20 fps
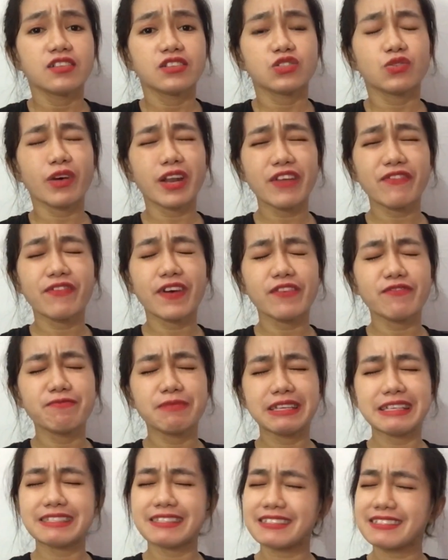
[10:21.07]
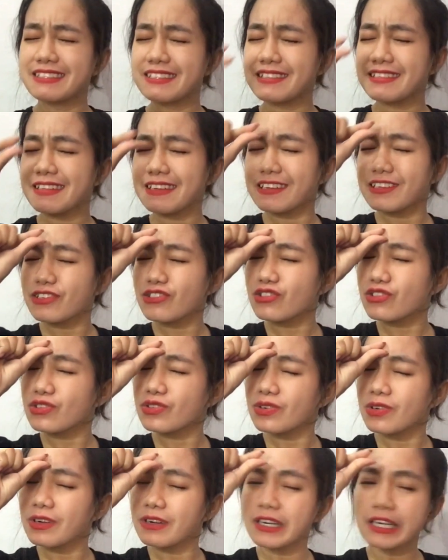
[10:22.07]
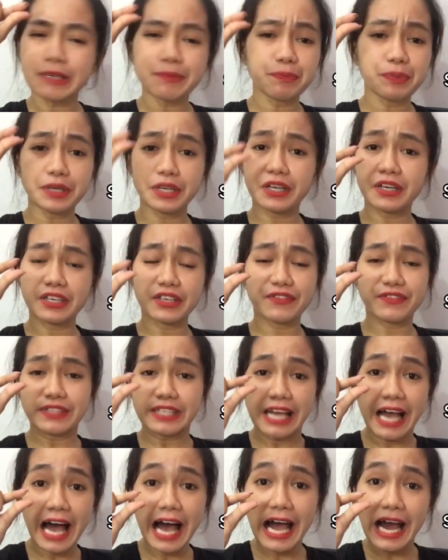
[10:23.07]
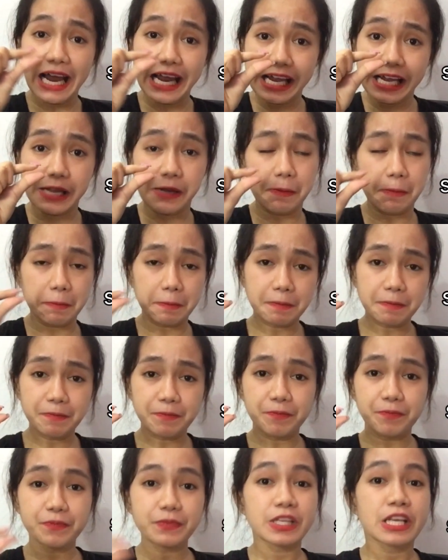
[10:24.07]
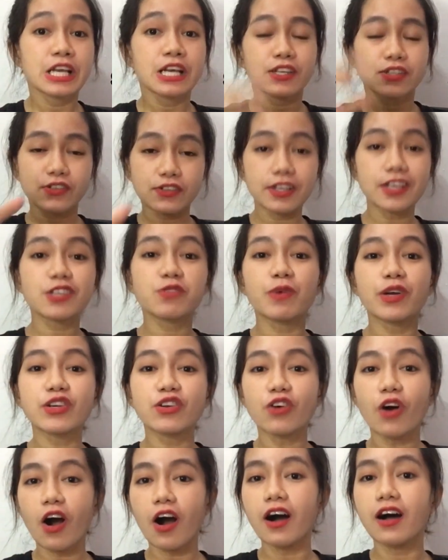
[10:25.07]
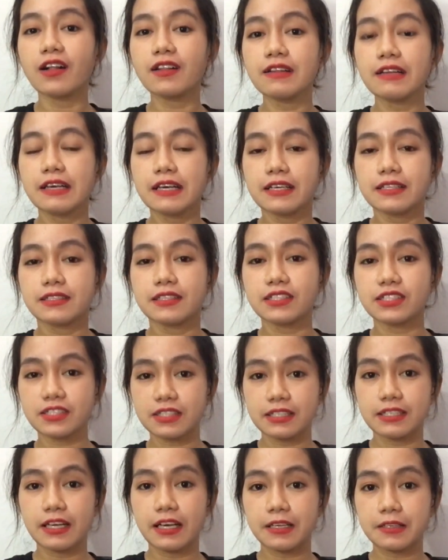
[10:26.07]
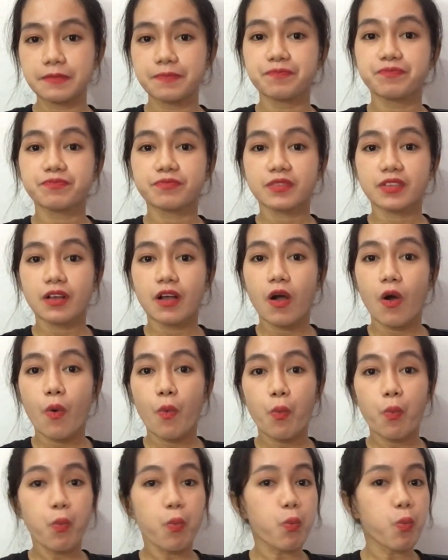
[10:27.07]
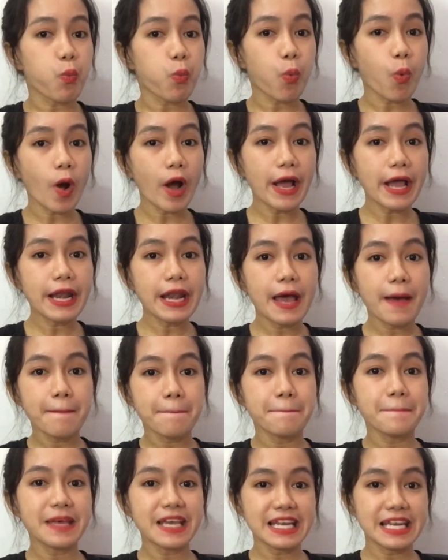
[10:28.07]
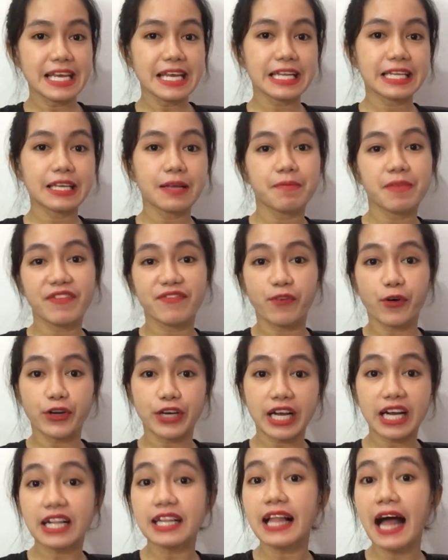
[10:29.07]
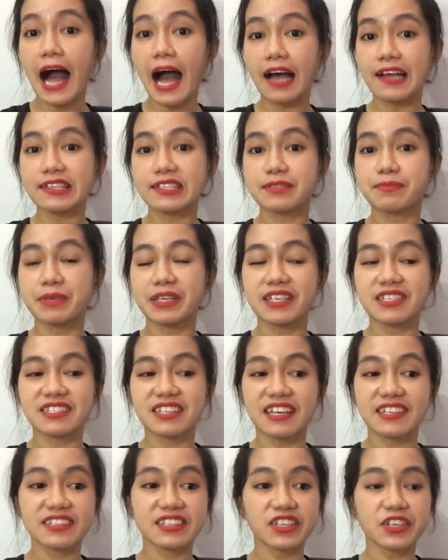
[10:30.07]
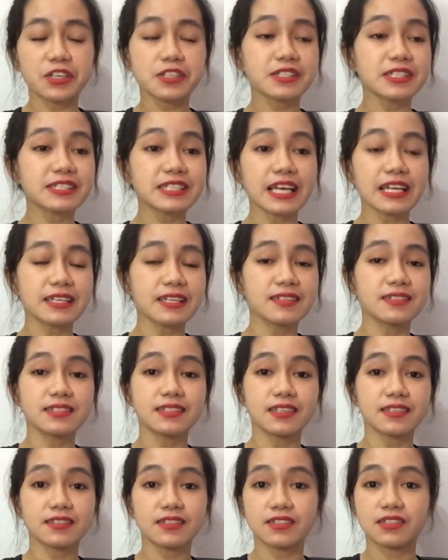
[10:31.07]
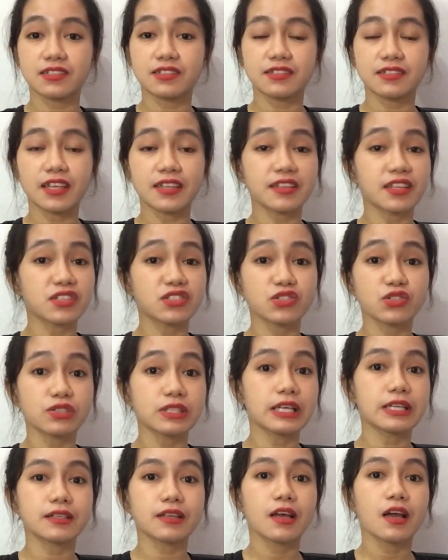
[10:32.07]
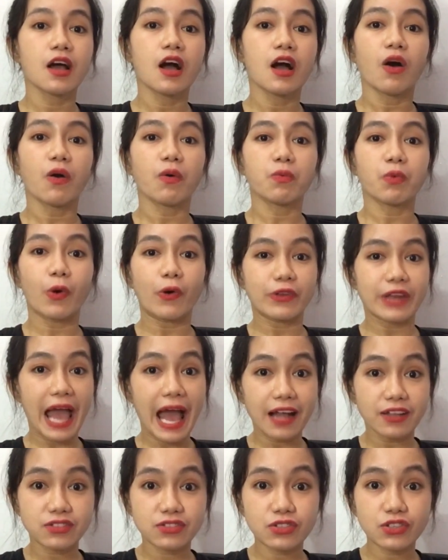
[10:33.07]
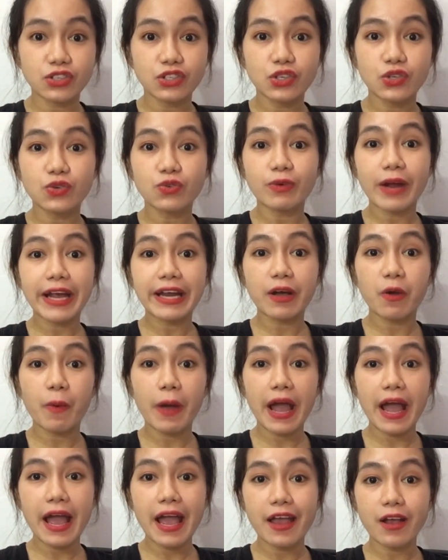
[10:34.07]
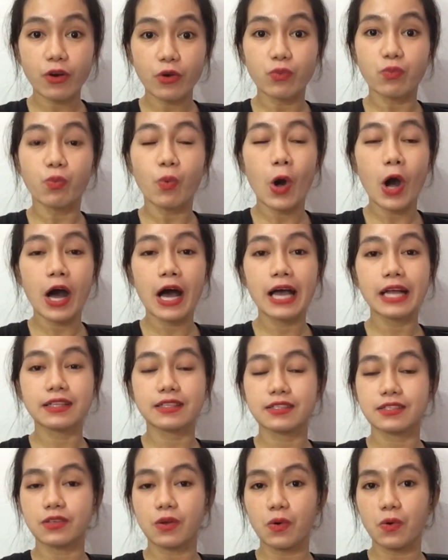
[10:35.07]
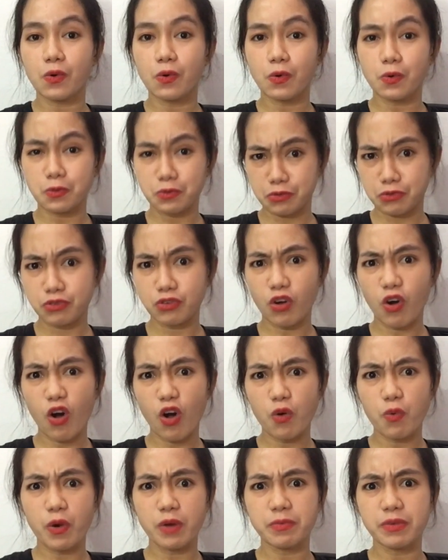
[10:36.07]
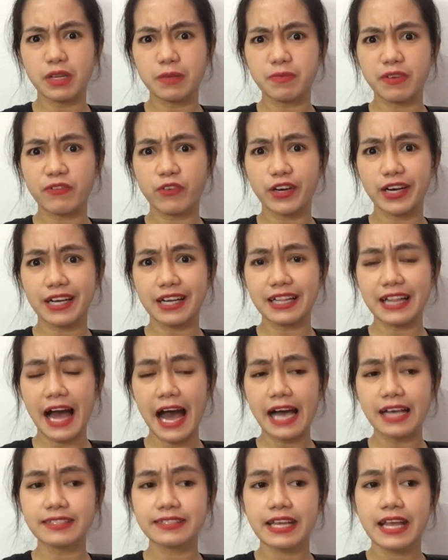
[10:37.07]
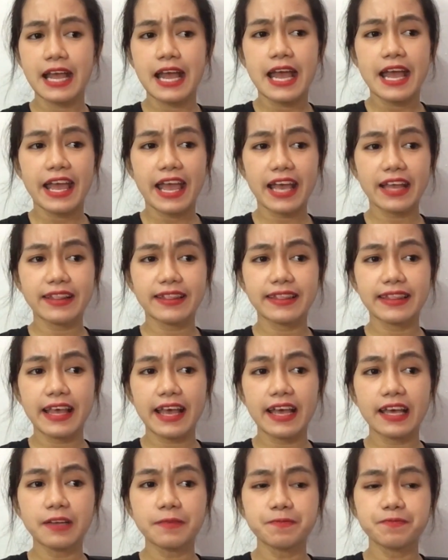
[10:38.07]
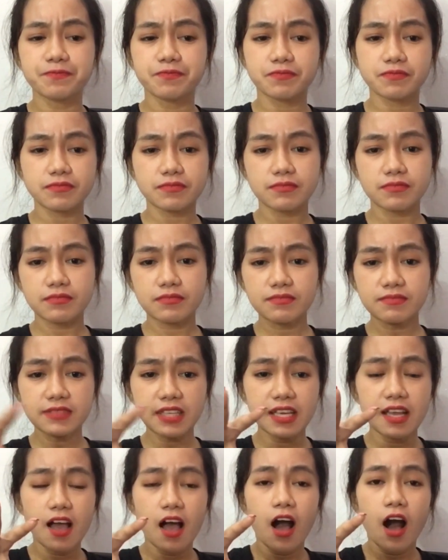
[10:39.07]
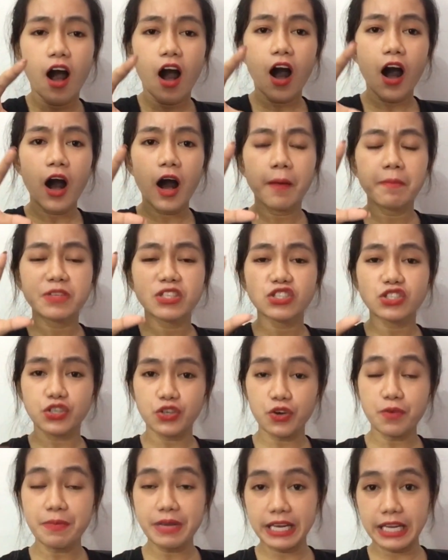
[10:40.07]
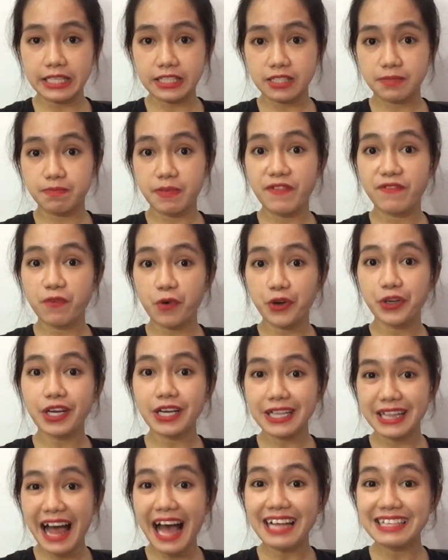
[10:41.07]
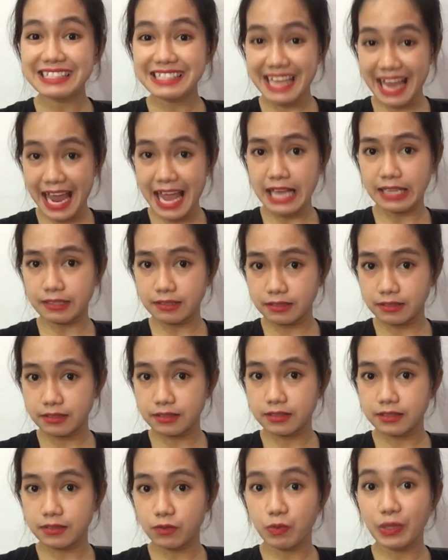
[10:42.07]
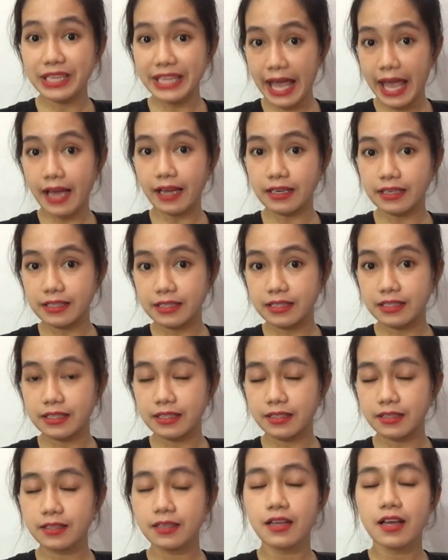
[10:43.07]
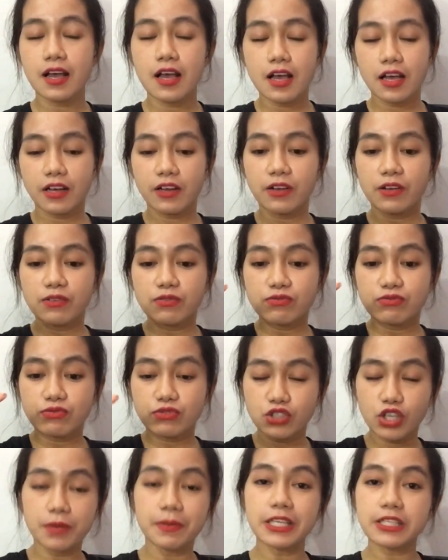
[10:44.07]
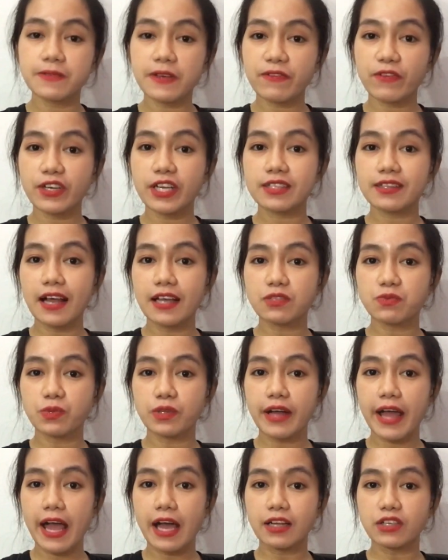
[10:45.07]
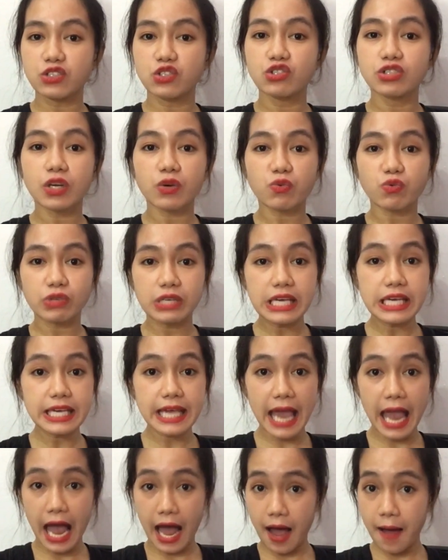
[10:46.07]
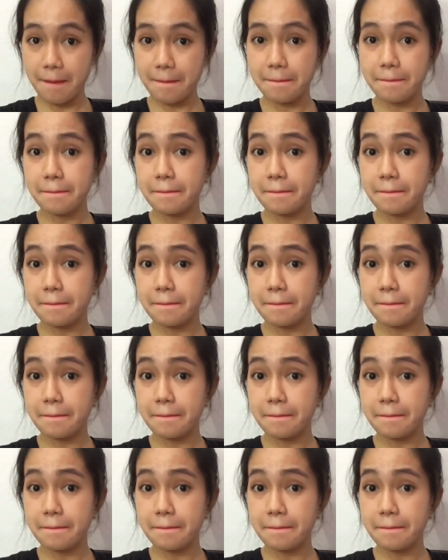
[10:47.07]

25 minutes is just like a short period of time. So this one, call the student 1 minute before the class, because like there is a tendency that the student won't answer you right away or what. So call 1 minute before the class, and then 2 minutes before the class will end. 2 minutes before the class will end, do the recap.